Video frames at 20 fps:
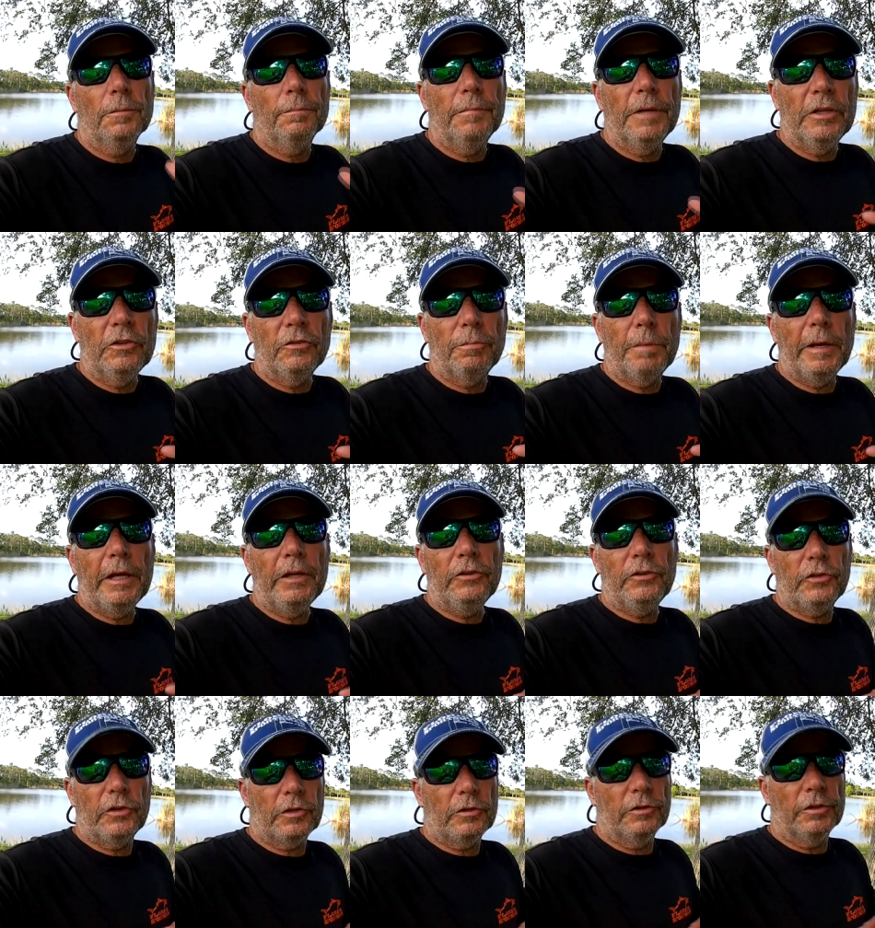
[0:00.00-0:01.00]
means
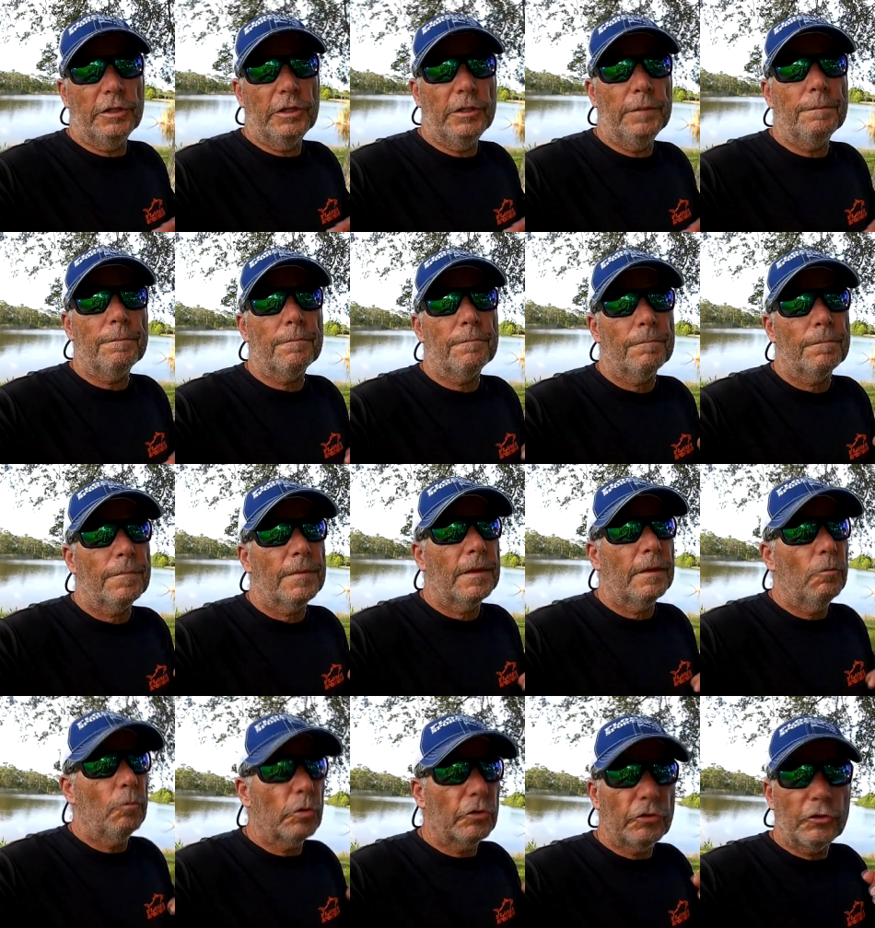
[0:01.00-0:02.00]
basically
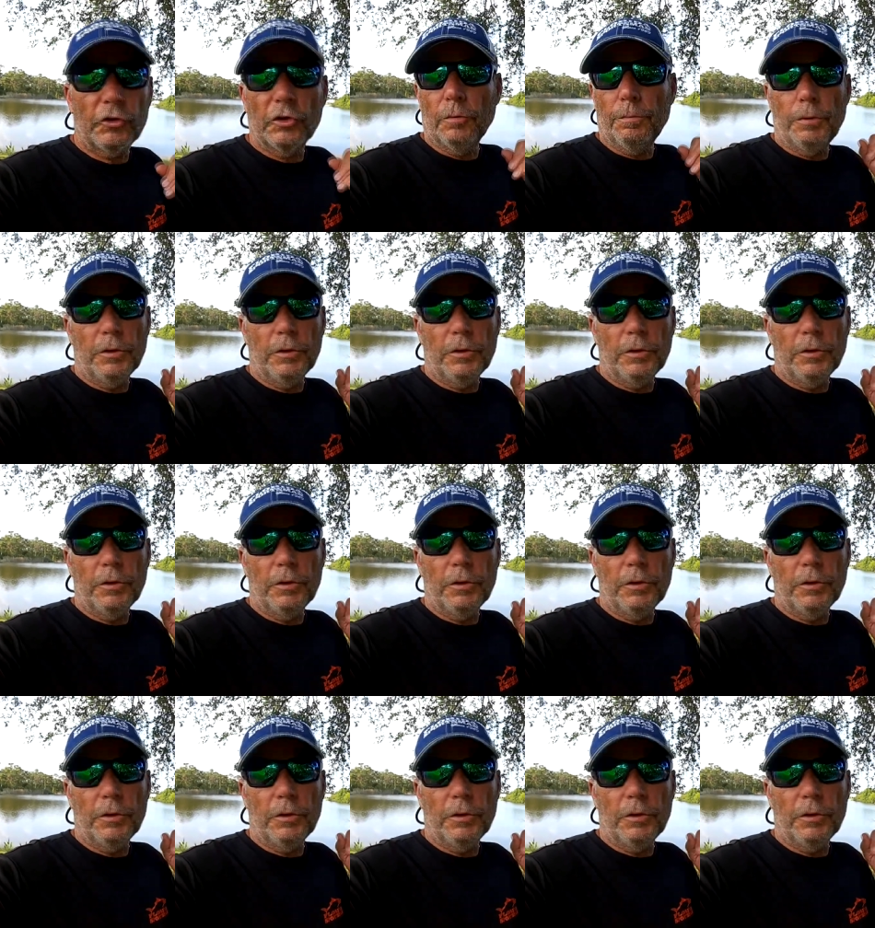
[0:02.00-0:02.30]
we're still